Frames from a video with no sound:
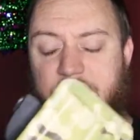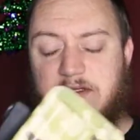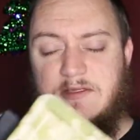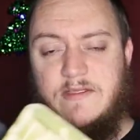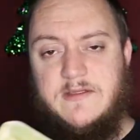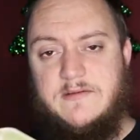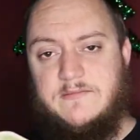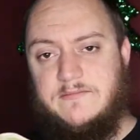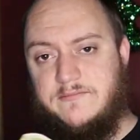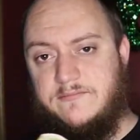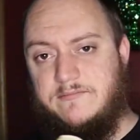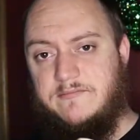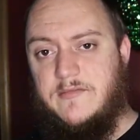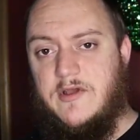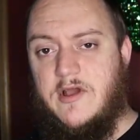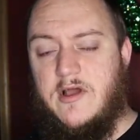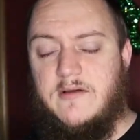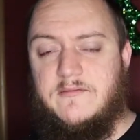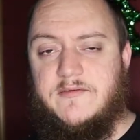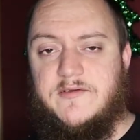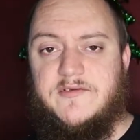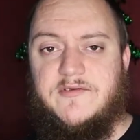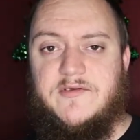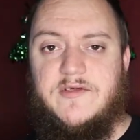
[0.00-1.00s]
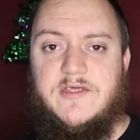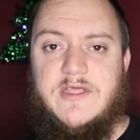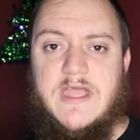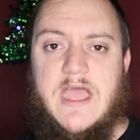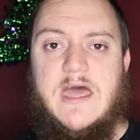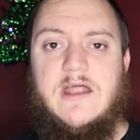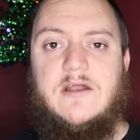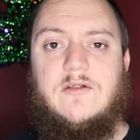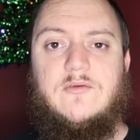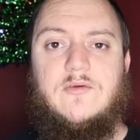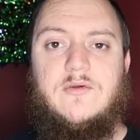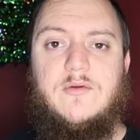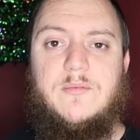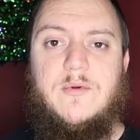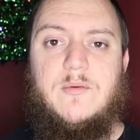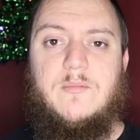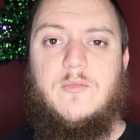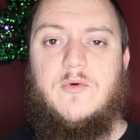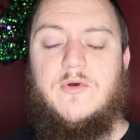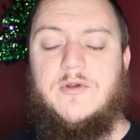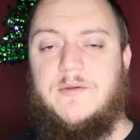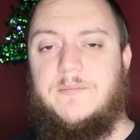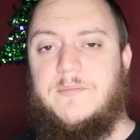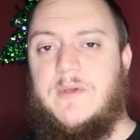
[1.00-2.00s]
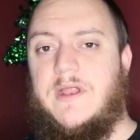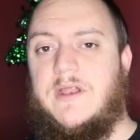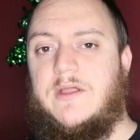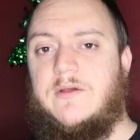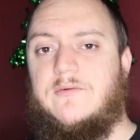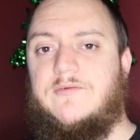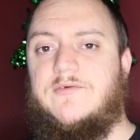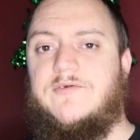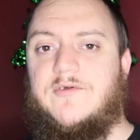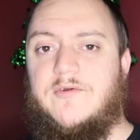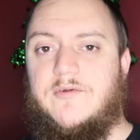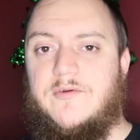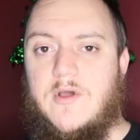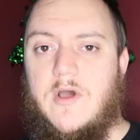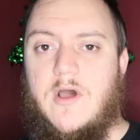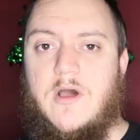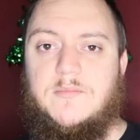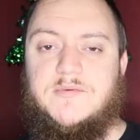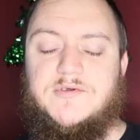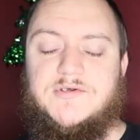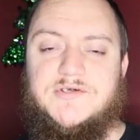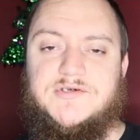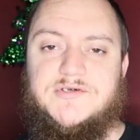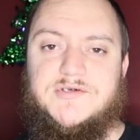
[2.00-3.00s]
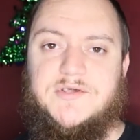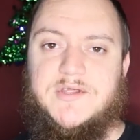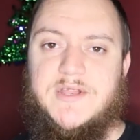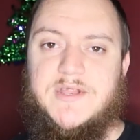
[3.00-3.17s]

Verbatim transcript: and then obviously you add a little bit more depending on certain options.